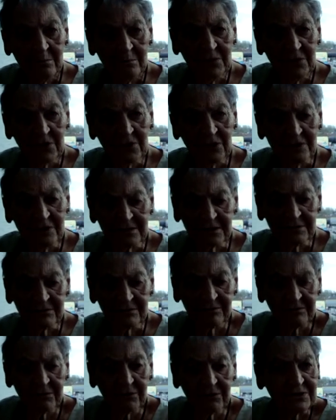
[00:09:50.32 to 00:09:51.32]
because
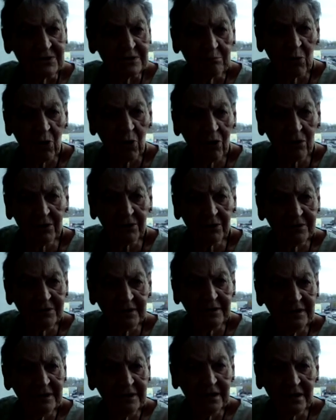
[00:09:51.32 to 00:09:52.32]
they're smaller
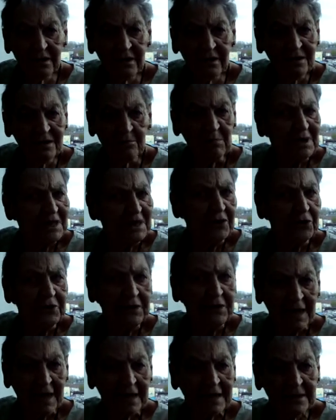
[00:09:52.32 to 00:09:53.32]
than the bigger
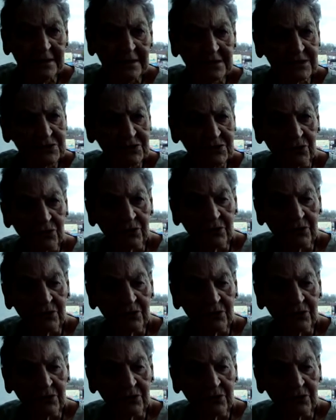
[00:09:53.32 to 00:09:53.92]
guys.